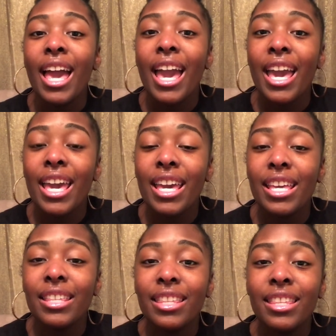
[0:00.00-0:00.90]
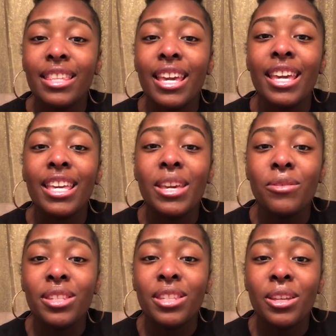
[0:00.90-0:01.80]
And they can even
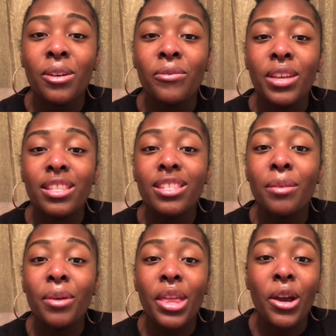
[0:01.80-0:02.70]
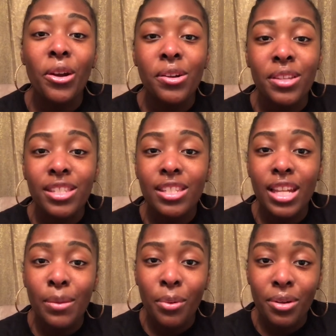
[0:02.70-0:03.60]
still fit some of their
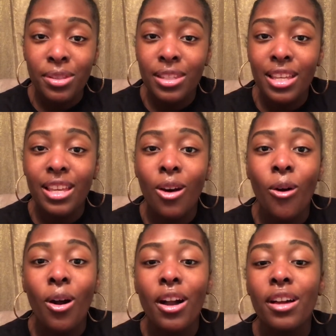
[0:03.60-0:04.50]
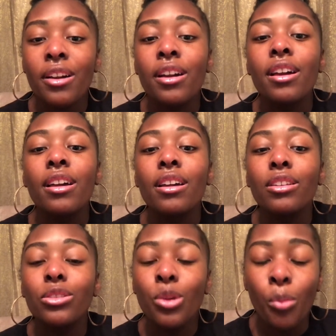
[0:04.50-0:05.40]
sleepers that are
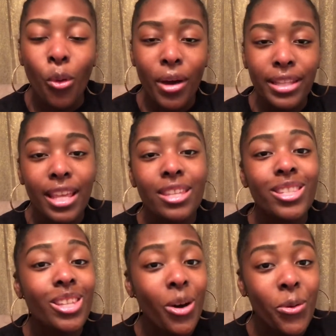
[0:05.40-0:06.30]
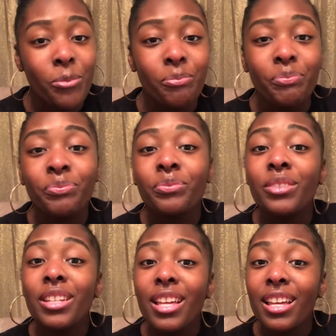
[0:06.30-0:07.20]
newborn. So,
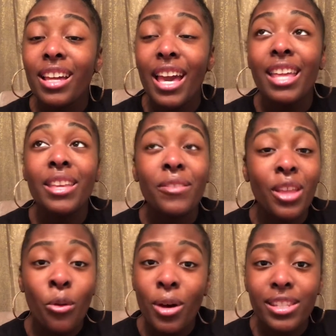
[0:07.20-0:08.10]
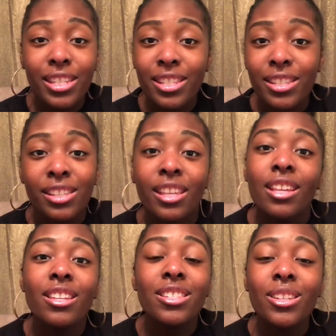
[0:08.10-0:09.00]
and even their onesies.
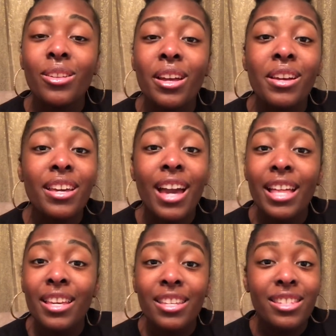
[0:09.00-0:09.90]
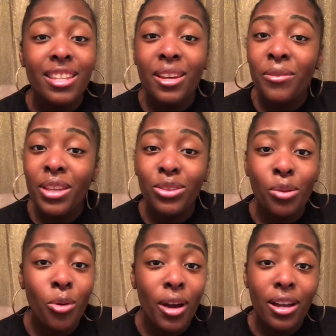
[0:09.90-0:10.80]
So they kind of can still fit
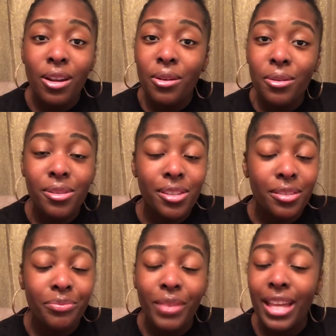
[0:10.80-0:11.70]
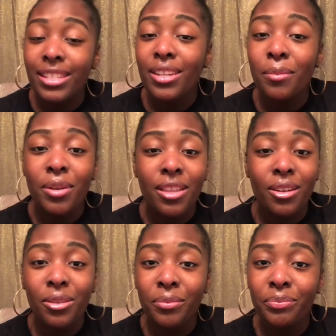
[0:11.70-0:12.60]
newborn clothes. I still put it
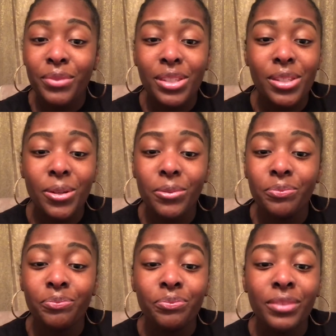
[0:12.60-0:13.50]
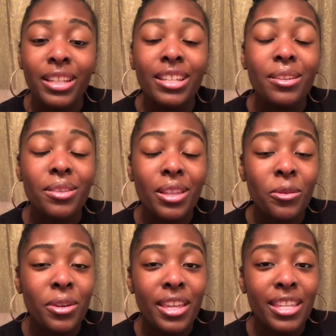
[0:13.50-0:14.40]
on them. So they're
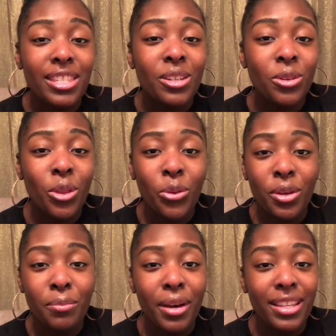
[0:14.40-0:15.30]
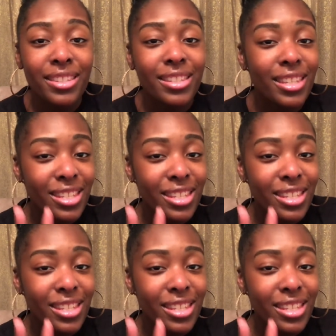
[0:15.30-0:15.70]
really in 0 to 3 months.